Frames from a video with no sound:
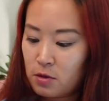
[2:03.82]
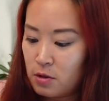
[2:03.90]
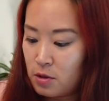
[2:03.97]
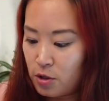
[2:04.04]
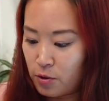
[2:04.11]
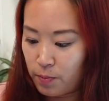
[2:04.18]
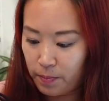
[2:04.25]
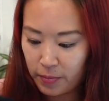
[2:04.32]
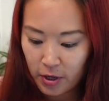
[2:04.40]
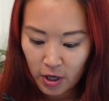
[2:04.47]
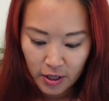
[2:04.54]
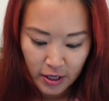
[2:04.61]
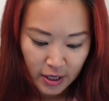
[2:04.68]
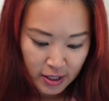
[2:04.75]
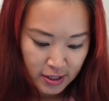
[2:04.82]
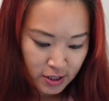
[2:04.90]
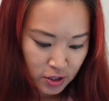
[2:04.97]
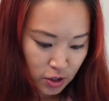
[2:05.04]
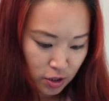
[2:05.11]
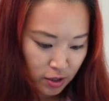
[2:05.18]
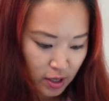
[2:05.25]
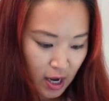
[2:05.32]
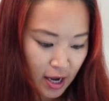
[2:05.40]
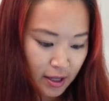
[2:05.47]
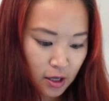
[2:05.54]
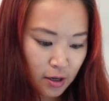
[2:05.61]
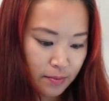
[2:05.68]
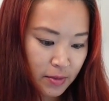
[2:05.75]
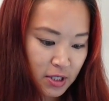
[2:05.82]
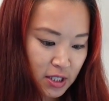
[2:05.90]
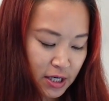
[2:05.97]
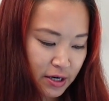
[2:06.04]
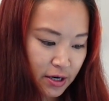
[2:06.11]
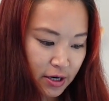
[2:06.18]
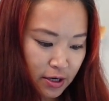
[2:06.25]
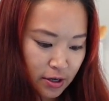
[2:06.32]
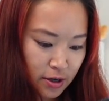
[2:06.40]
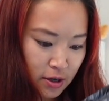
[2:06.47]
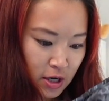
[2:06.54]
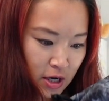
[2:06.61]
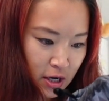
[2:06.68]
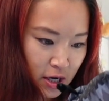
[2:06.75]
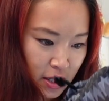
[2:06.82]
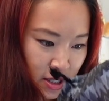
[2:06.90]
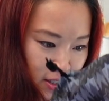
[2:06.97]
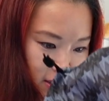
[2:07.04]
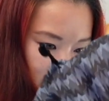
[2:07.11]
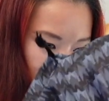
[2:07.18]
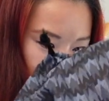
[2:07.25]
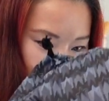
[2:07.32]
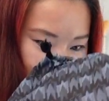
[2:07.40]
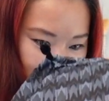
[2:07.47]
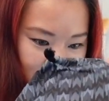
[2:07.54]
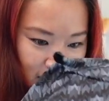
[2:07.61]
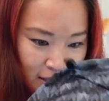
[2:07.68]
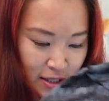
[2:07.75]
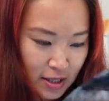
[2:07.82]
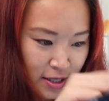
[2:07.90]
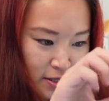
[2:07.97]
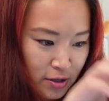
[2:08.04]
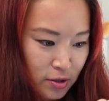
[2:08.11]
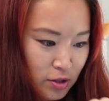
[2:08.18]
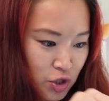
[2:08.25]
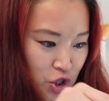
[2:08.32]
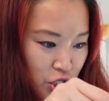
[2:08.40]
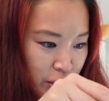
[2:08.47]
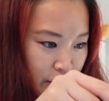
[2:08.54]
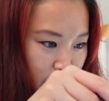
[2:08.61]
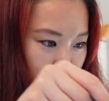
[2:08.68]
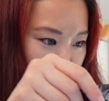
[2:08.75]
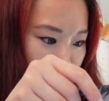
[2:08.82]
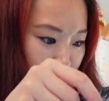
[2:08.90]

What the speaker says: Little polyester nylon material. It is kinda a little sheer.